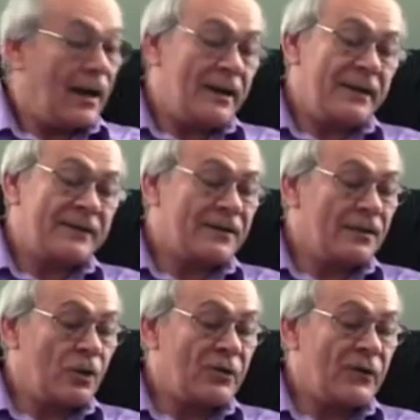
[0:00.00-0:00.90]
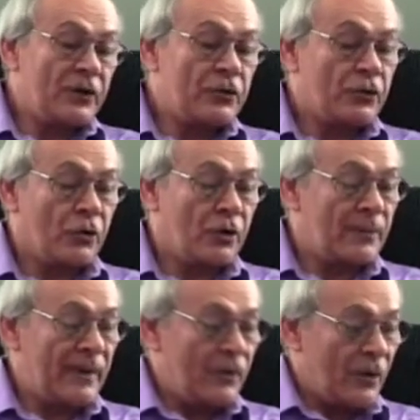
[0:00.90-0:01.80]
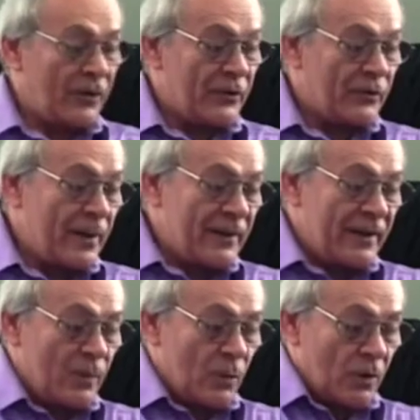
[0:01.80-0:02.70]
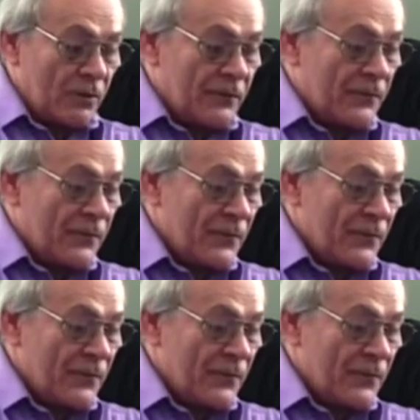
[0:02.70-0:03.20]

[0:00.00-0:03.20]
It's the Lost Village Tour by author Raymond A. Wolf.